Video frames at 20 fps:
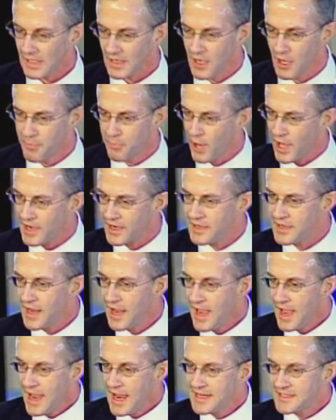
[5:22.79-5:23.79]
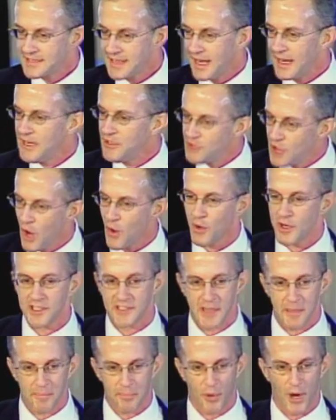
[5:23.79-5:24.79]
Brennan, he noticed
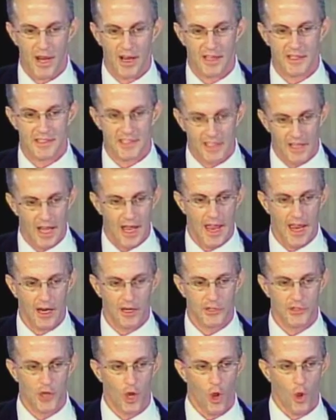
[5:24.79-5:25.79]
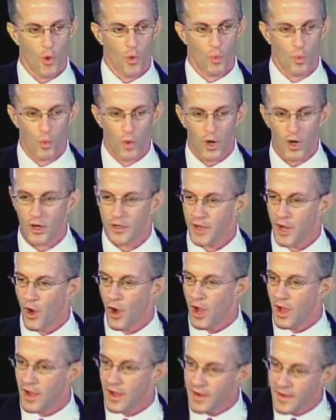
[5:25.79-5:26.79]
that Brennan's legs weren't
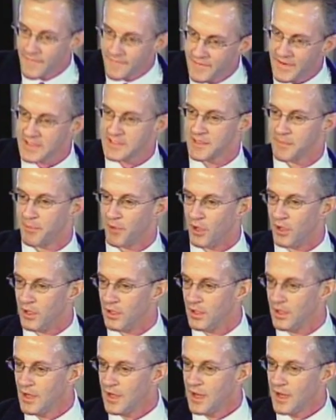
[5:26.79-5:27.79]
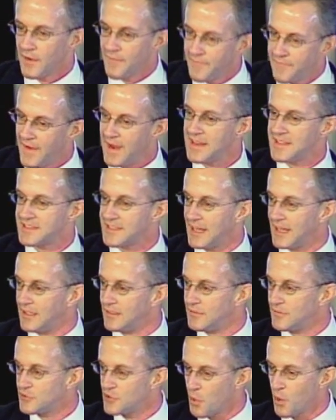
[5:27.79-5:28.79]
visible
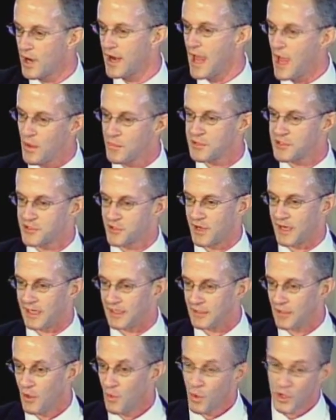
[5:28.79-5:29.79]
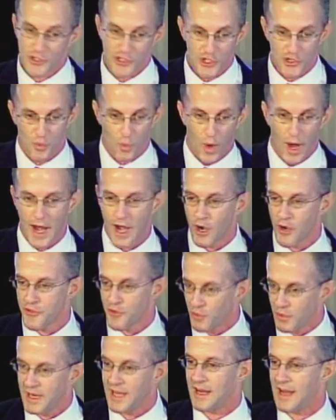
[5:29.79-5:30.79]
facing toward Elm Street, which is where the
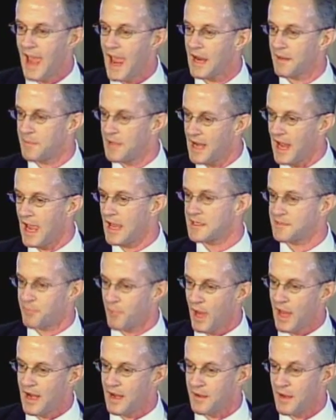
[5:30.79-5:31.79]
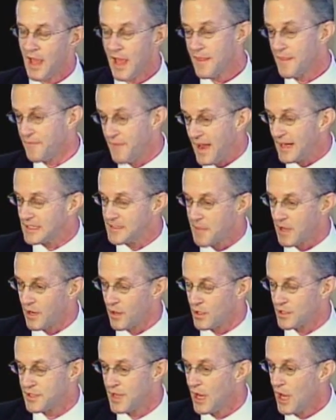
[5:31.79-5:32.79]
reenactment has Brennan. The fact of the matter
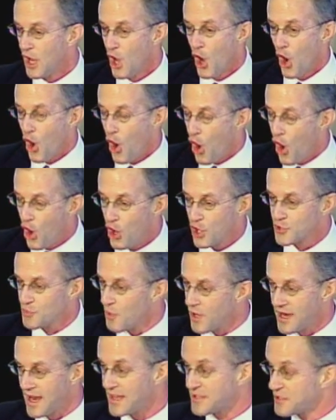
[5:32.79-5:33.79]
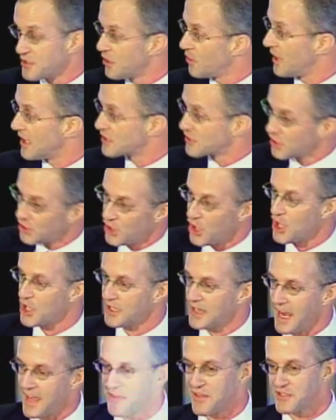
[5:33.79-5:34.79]
is, all one has to do is look
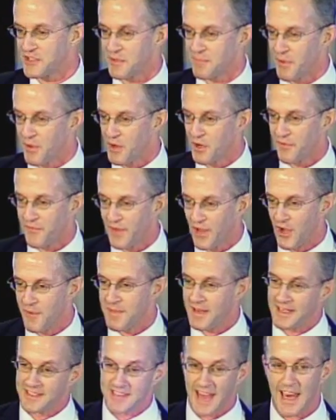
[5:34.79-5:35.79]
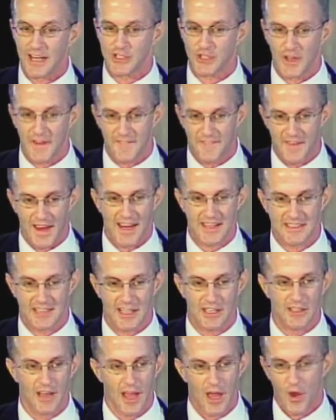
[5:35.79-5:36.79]
at the Zapruder film, and he's actually
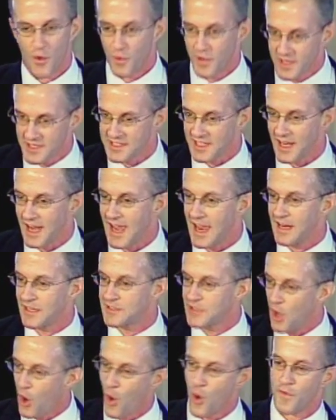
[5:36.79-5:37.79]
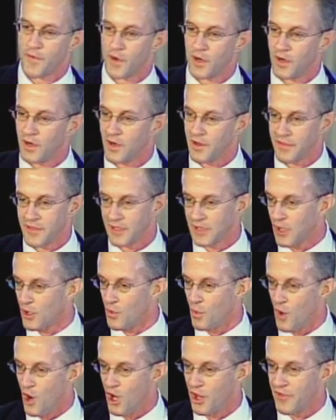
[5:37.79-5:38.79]
facing, with his legs over the little
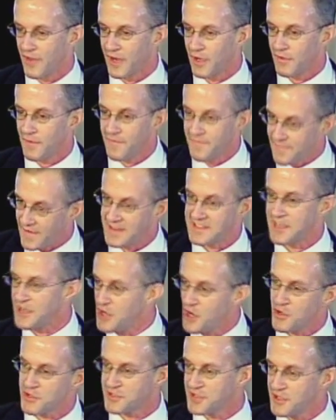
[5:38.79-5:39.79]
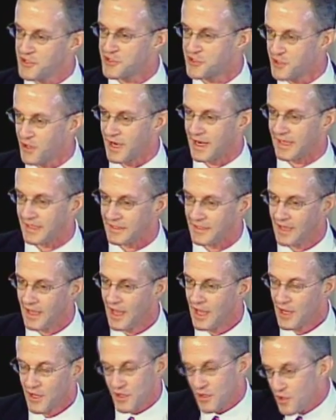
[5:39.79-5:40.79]
wall there, facing Houston Street.
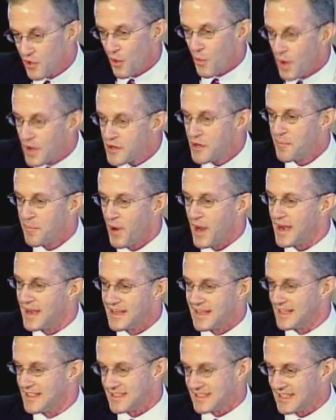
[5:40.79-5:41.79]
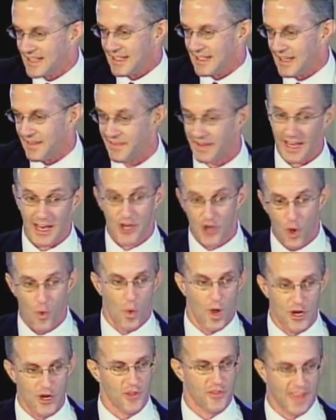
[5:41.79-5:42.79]
No wonder Brennan didn't see anything, and no
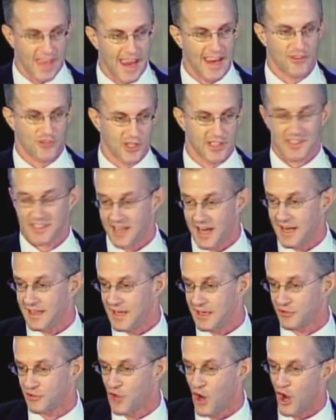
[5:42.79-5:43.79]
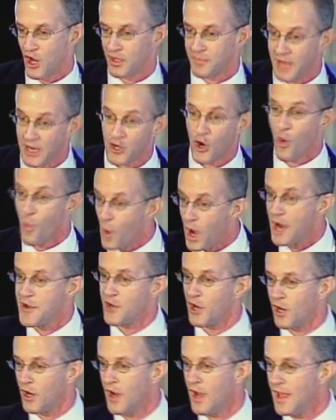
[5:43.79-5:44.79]
wonder the HSCA didn't call him, and no
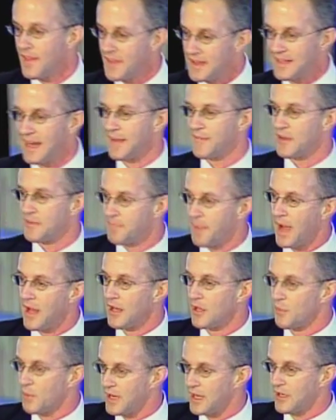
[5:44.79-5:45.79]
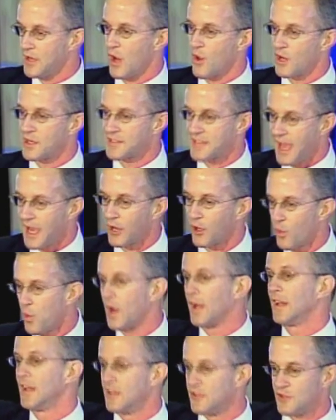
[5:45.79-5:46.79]
wonder that David Bellin, when he noticed that,
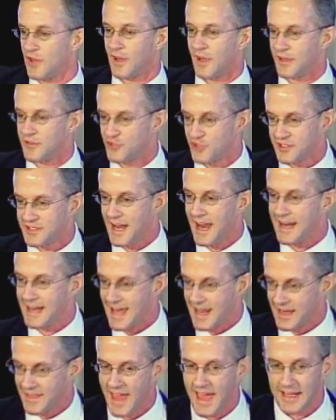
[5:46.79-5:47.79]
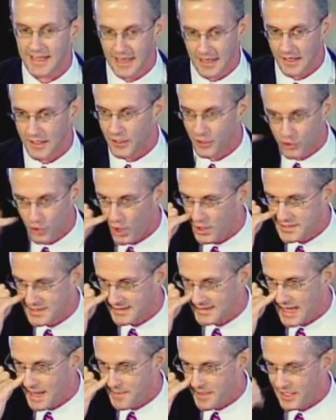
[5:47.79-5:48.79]
quickly jeted out of that little
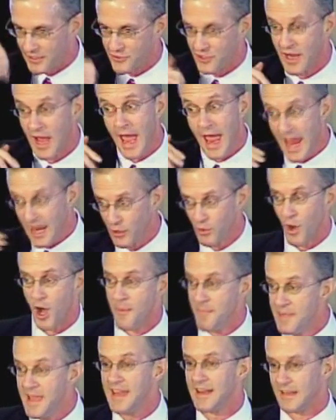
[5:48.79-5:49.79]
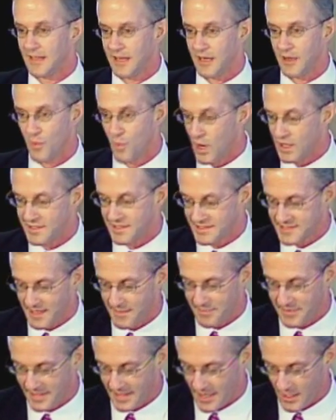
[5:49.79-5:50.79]
cross-examination and immediately went to
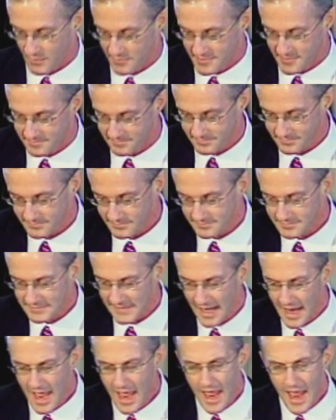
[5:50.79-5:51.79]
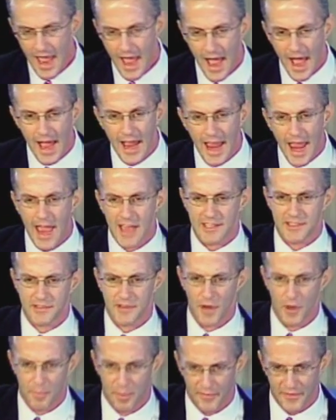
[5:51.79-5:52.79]
something else. I asked
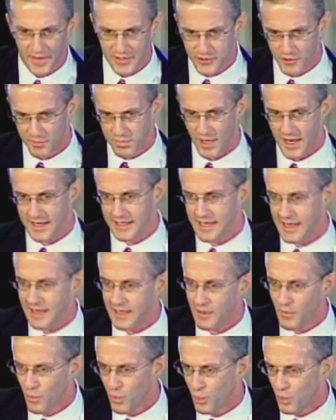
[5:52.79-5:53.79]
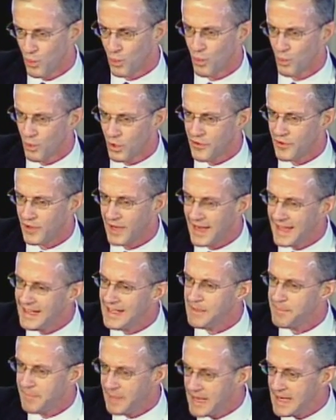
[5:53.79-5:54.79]
Professor Blakey, were there
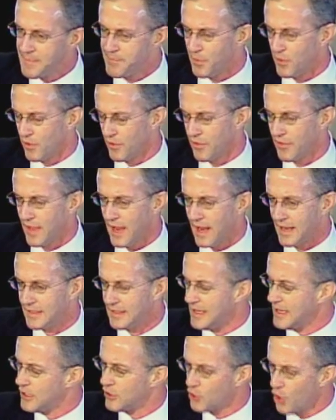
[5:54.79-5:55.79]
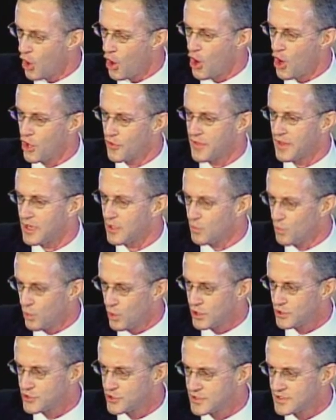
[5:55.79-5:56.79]
any people that he called that he
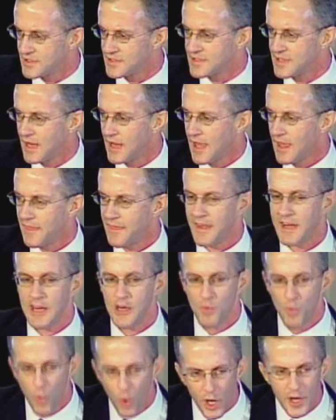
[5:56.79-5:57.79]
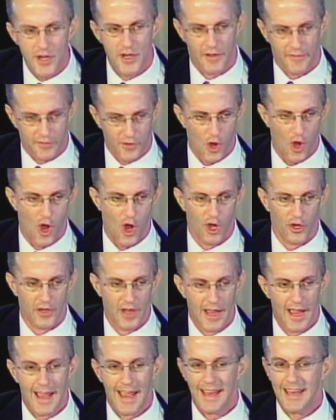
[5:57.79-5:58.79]
wishes that he wouldn't have called?
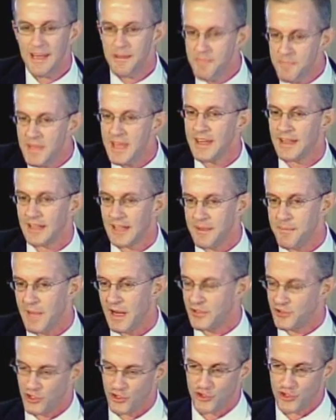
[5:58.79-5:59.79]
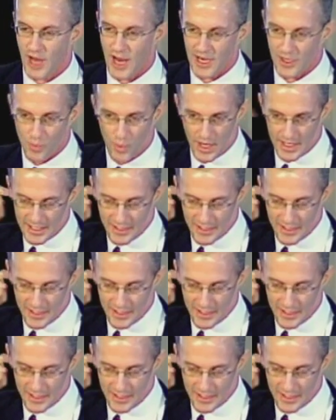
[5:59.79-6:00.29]
He immediately mentioned Jack White.